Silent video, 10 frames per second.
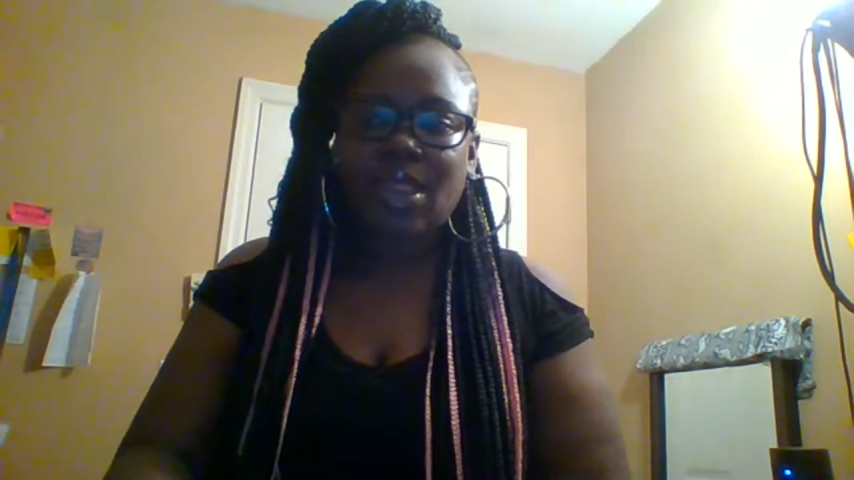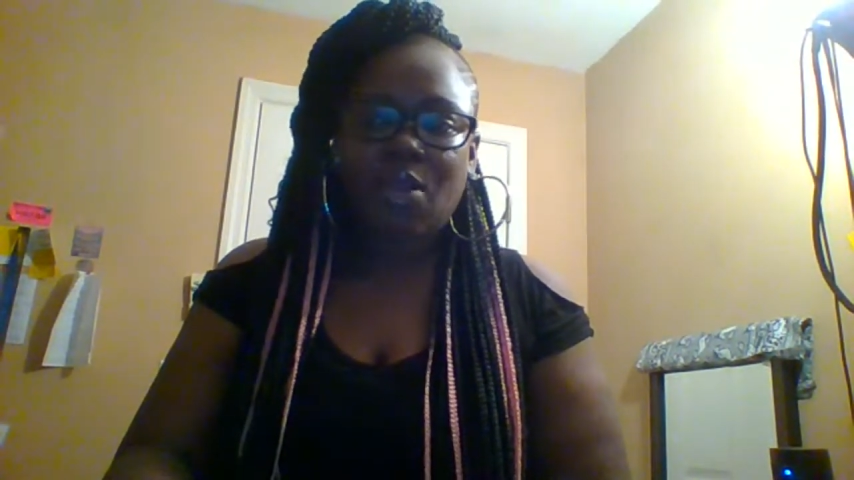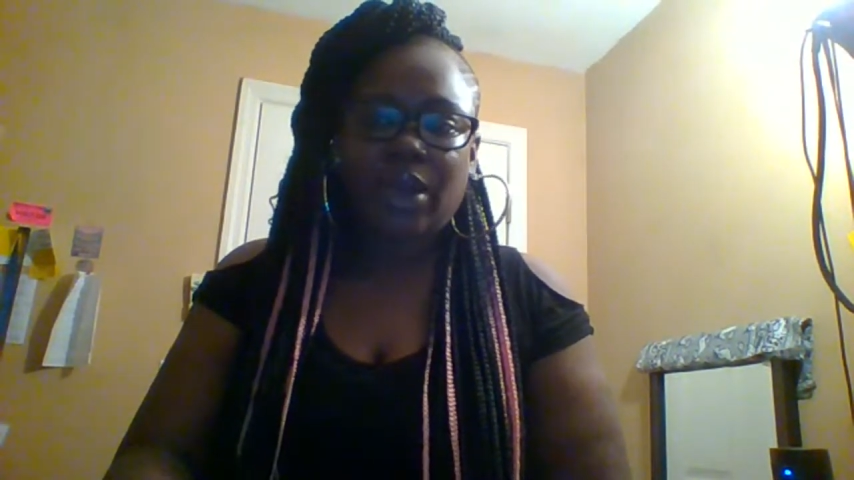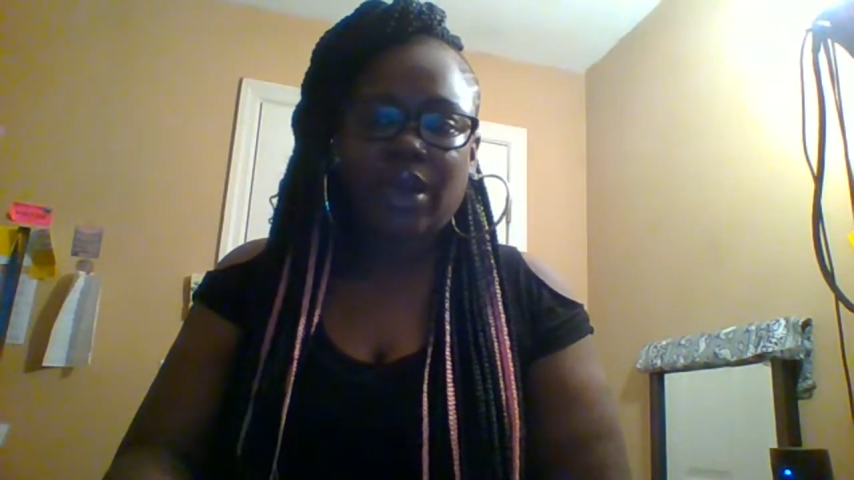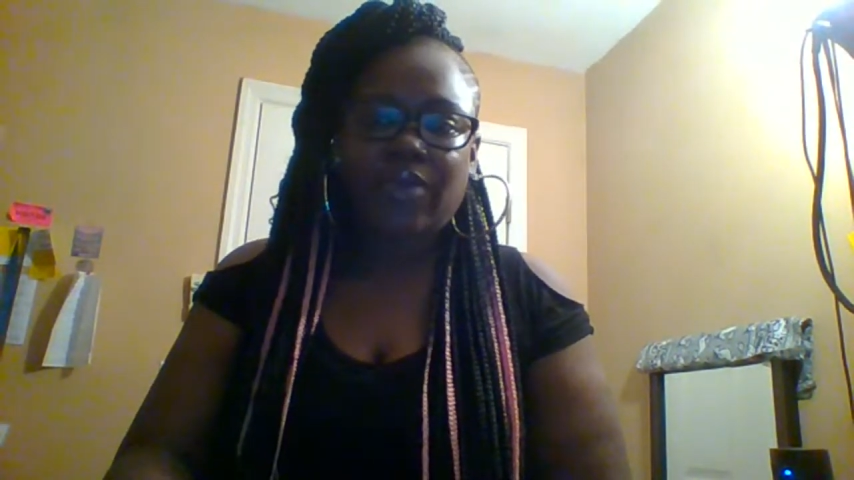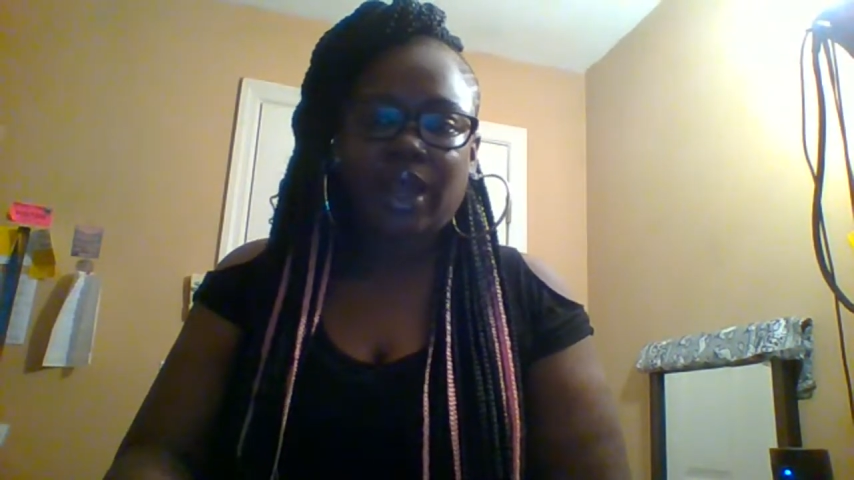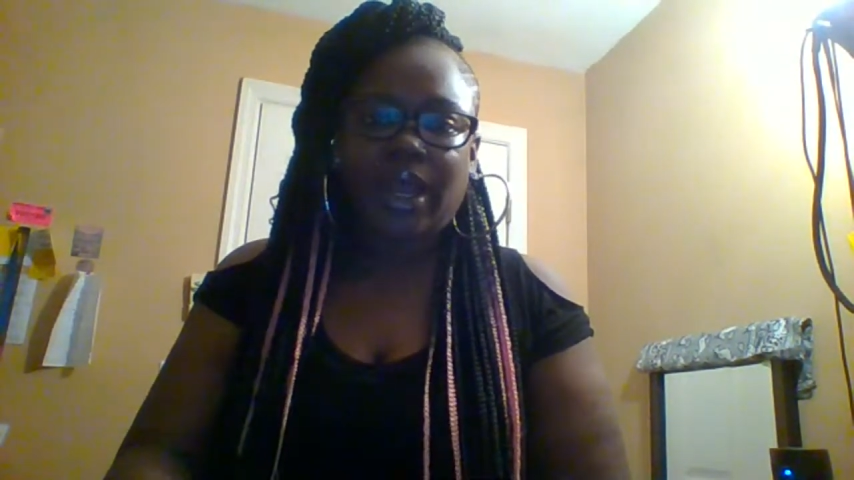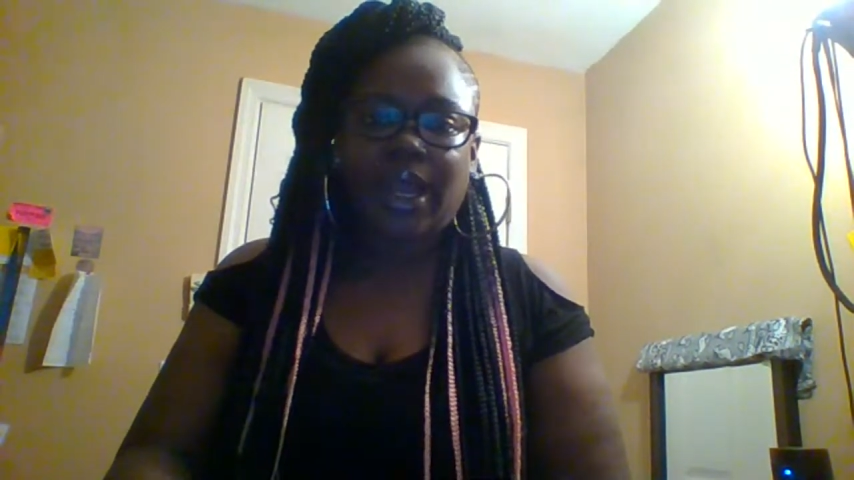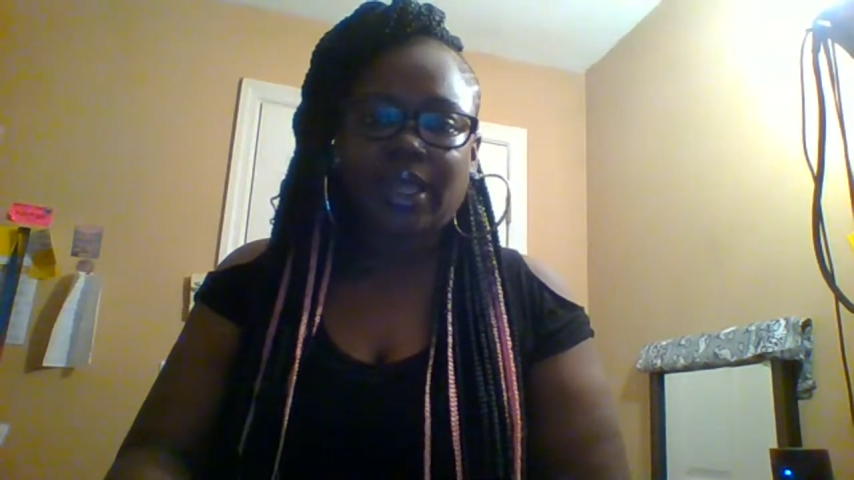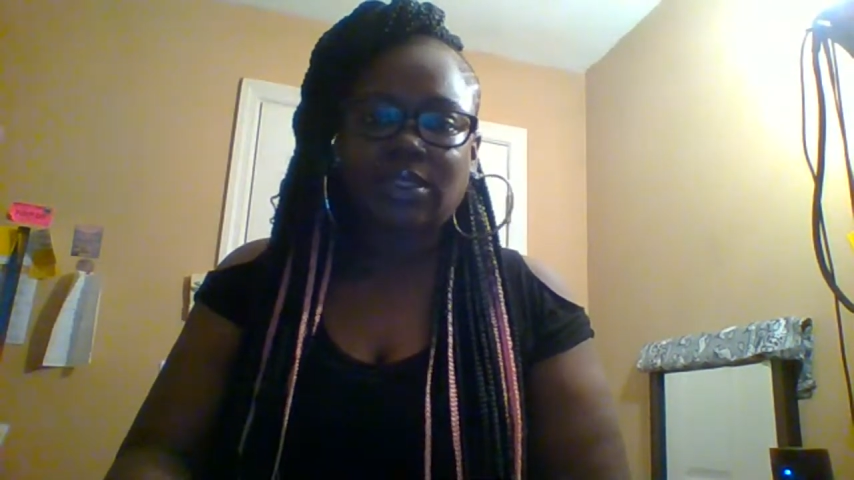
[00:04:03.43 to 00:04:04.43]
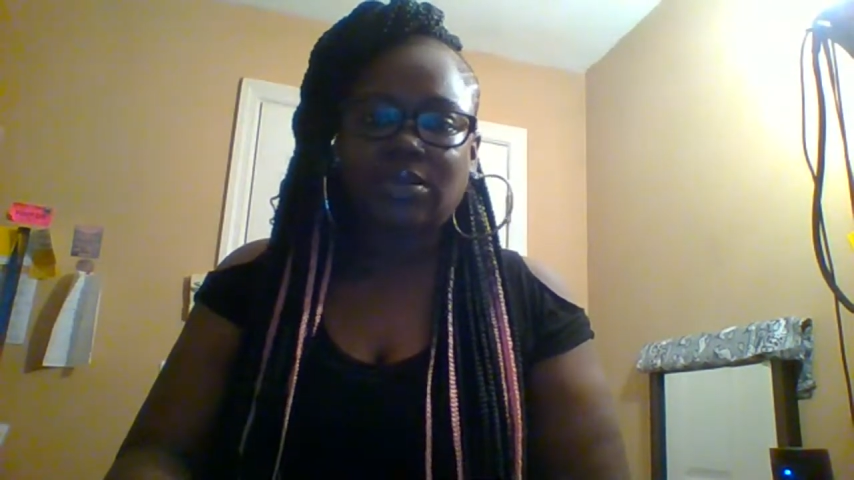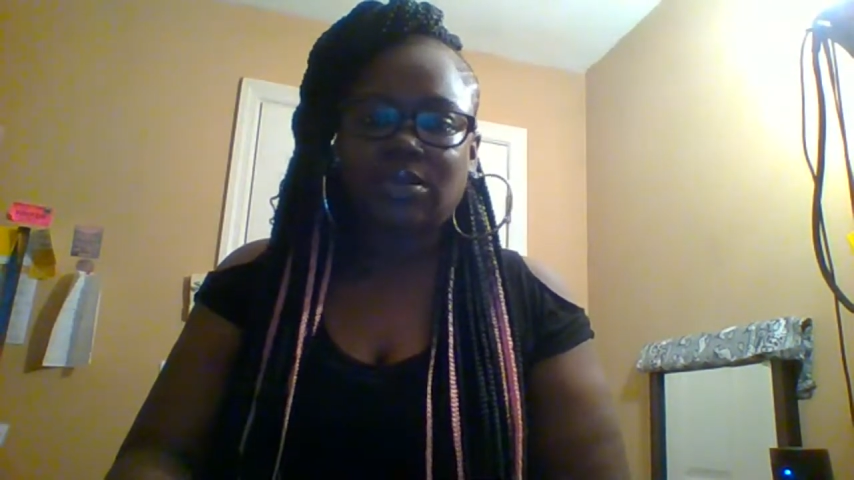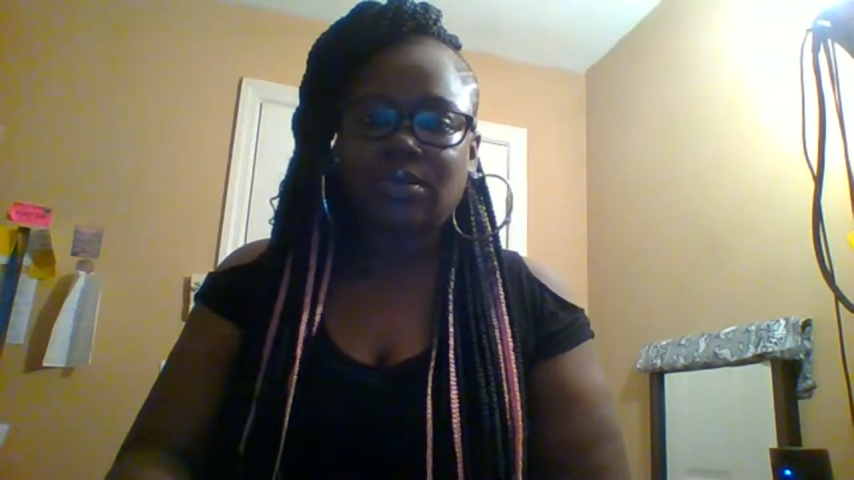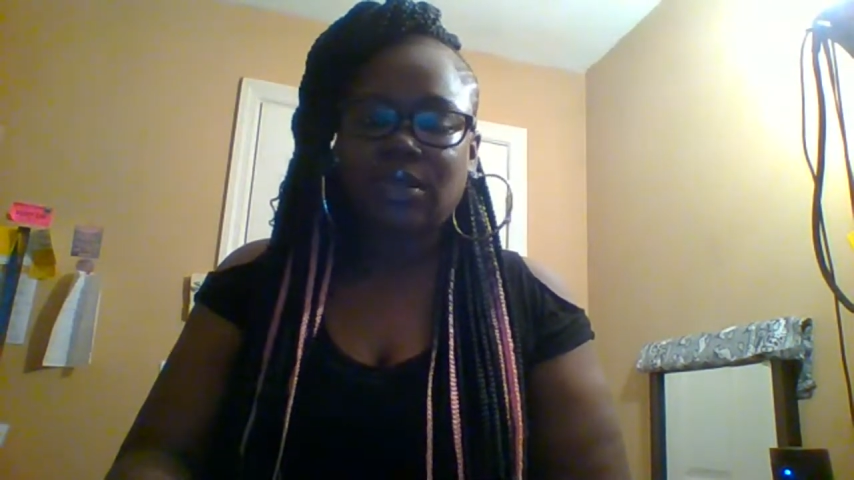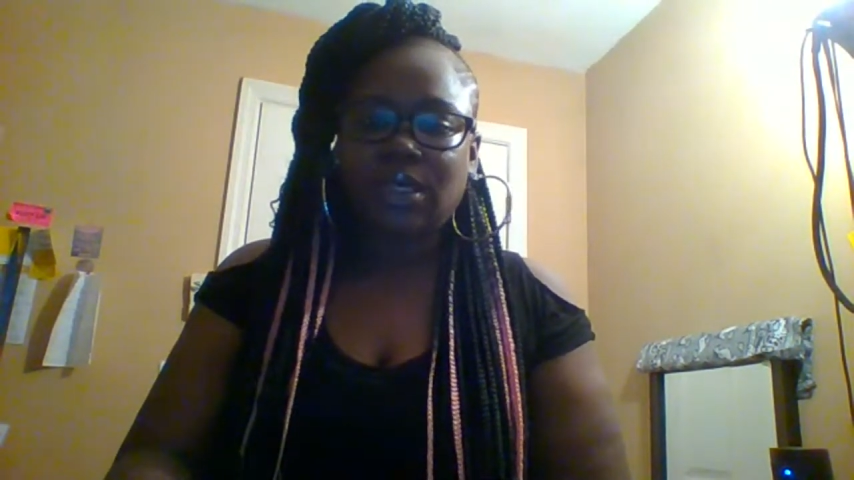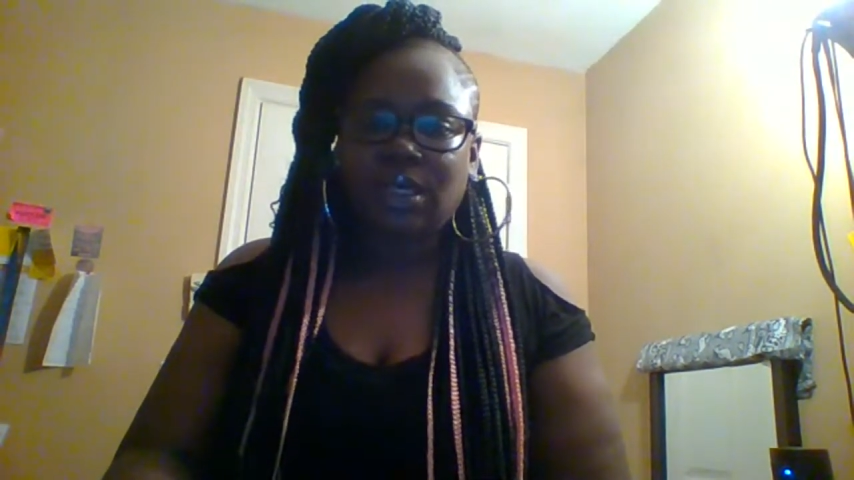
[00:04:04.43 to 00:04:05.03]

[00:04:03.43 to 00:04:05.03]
Whatever I got to,